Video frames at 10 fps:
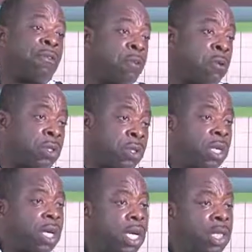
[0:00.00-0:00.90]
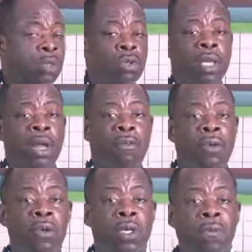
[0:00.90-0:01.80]
fault, it's due to their
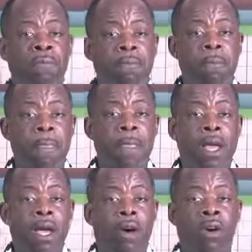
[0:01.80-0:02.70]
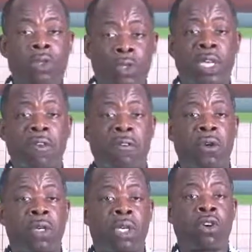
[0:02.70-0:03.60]
following, or due to the
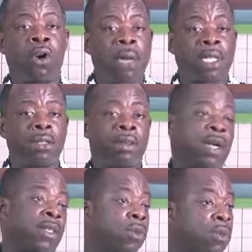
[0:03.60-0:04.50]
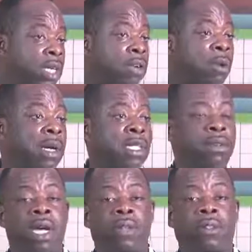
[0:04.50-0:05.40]
following: raw materials. They will need raw
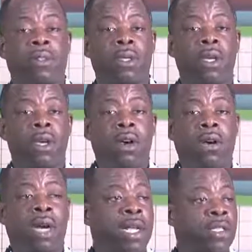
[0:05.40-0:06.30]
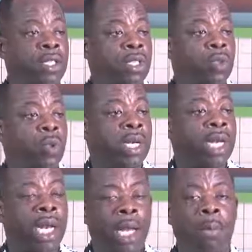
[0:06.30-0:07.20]
materials. Organizations will
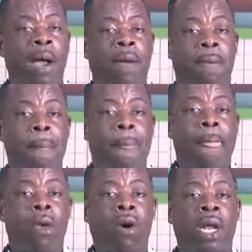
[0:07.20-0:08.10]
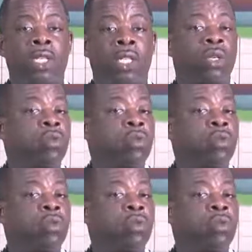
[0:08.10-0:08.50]
need labor. Organizations